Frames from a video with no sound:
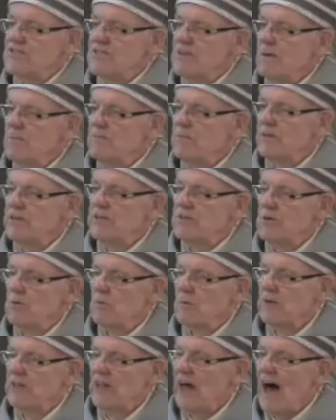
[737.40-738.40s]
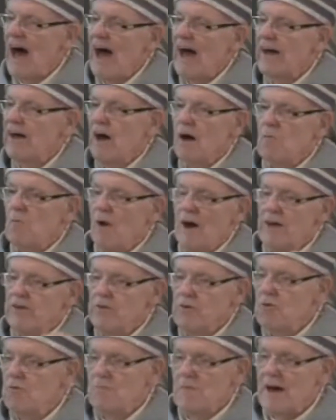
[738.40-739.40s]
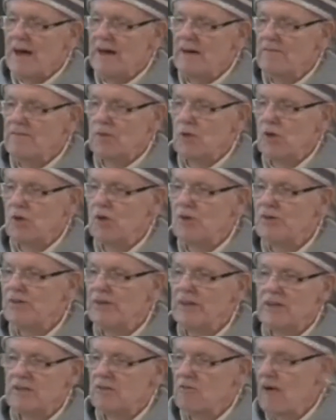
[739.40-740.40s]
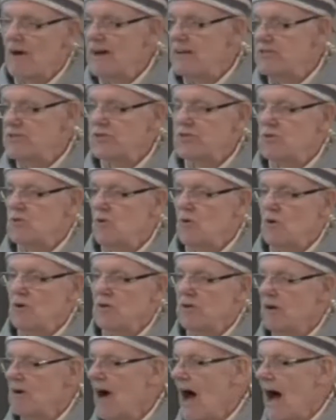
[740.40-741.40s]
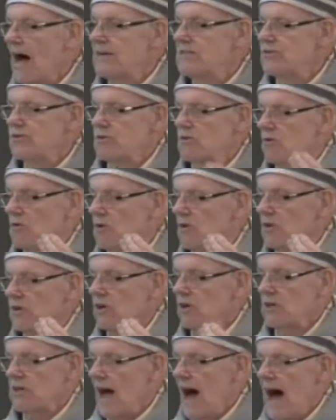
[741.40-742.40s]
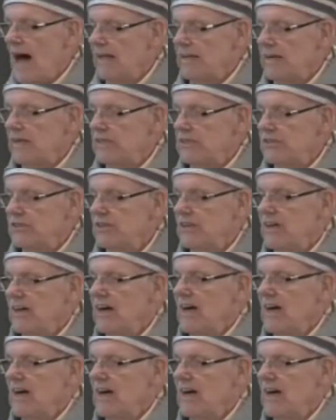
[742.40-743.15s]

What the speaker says: simply to rely on what you may have learned in grade school or high school or college.